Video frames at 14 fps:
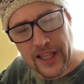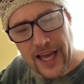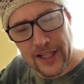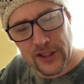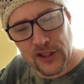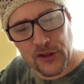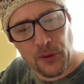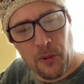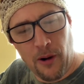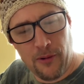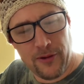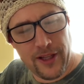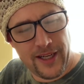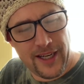that
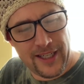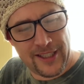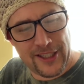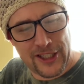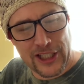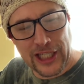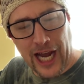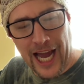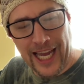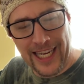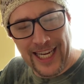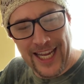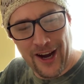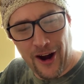swollen and
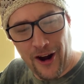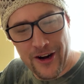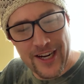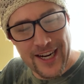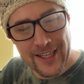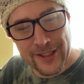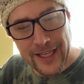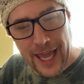shiny hardness